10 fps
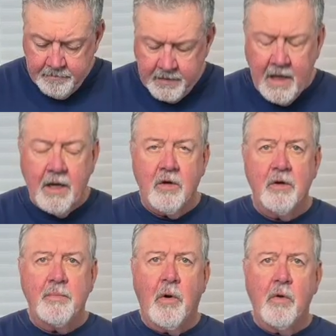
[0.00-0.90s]
Got a
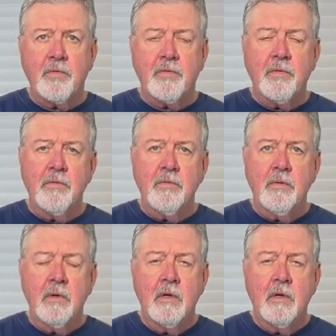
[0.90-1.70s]
good poke through